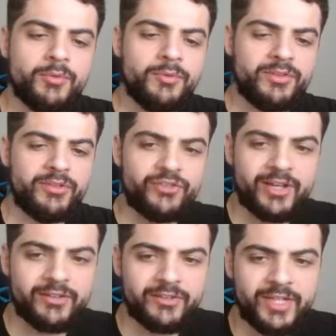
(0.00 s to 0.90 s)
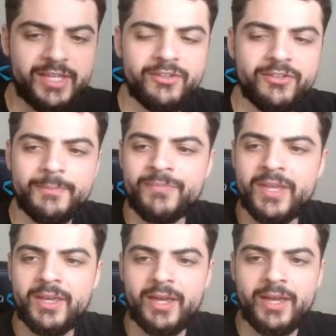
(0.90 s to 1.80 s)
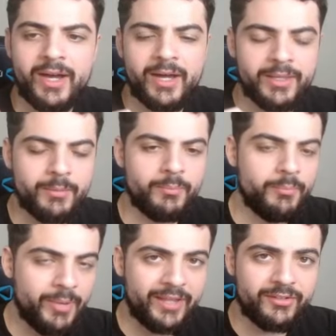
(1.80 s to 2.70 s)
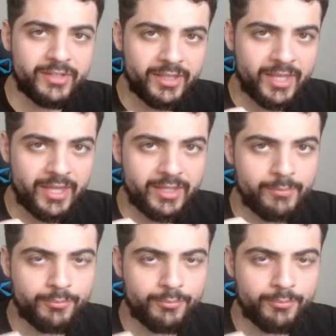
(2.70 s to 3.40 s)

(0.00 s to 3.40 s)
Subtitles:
movers and shakers is, they're the